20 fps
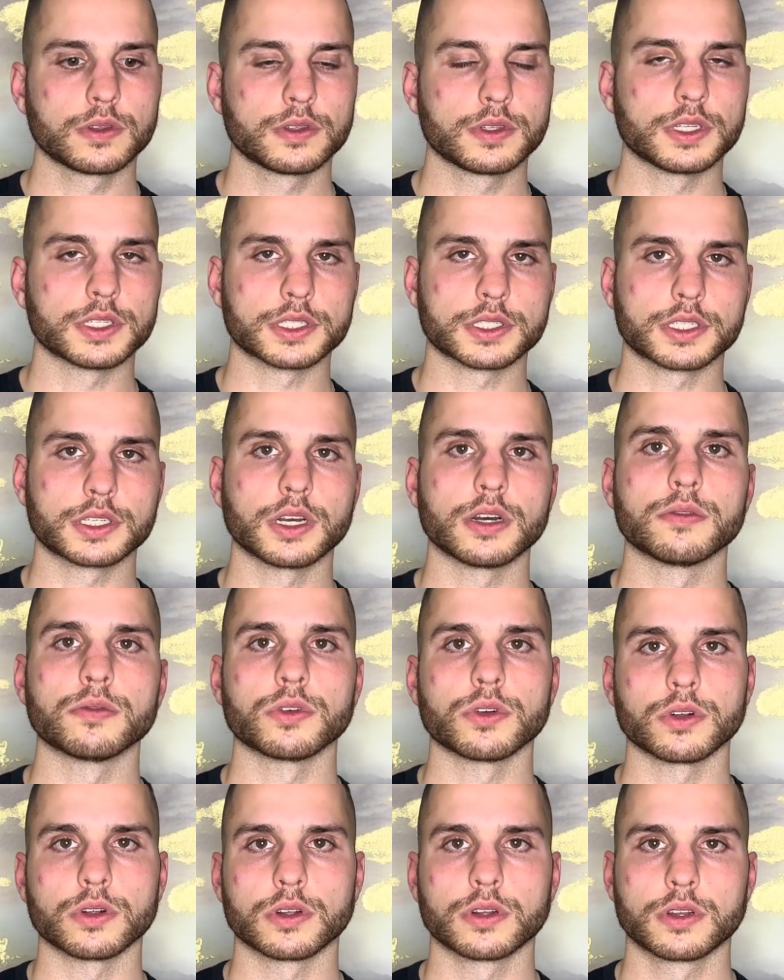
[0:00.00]

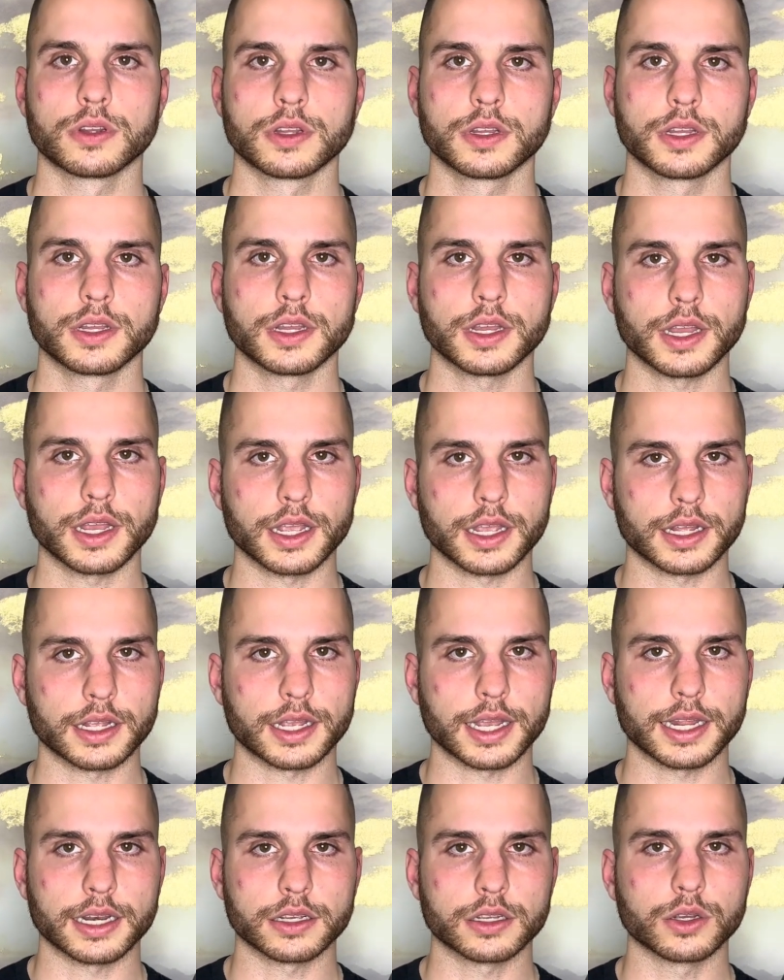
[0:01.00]
discover and
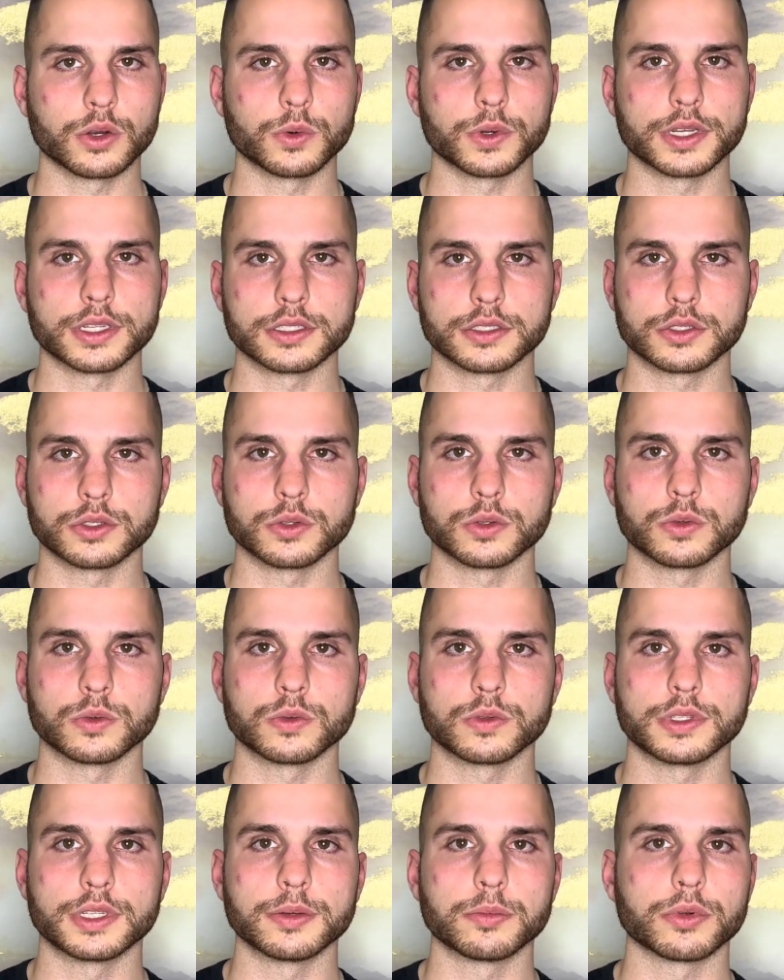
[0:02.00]
kind of go into
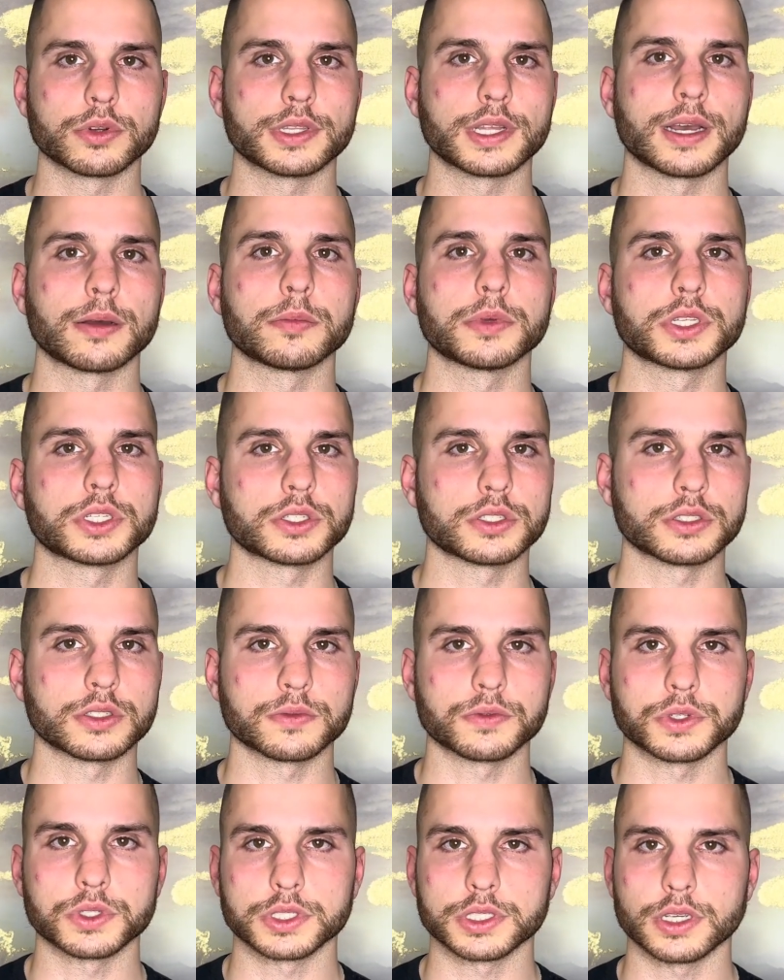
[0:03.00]
deeper dimensions of
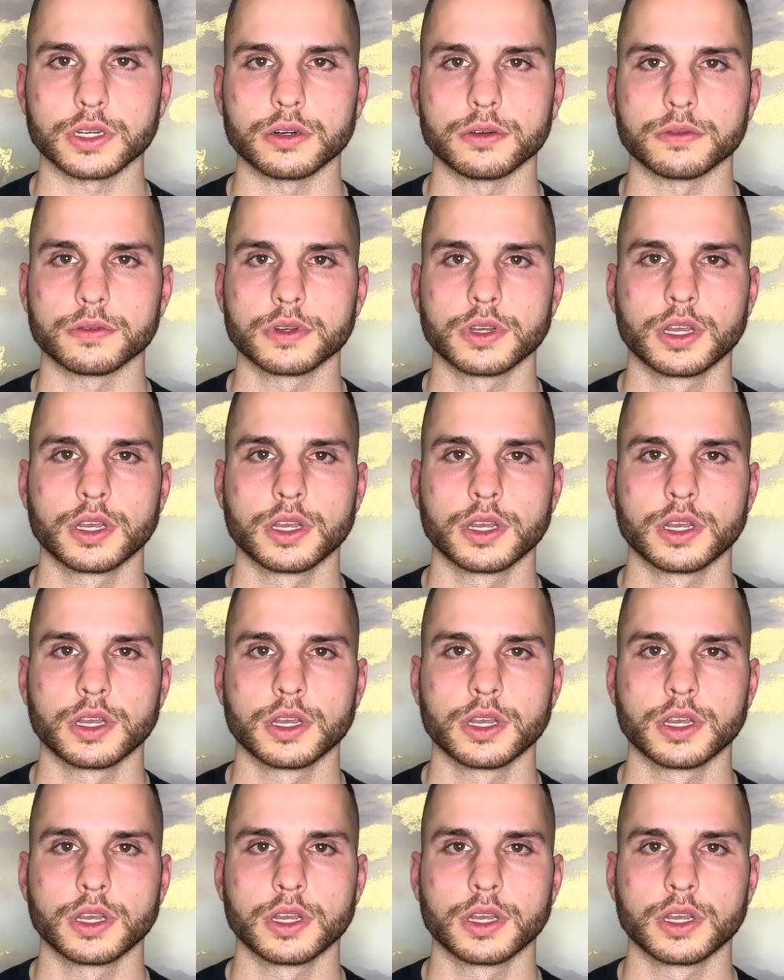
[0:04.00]
yourself,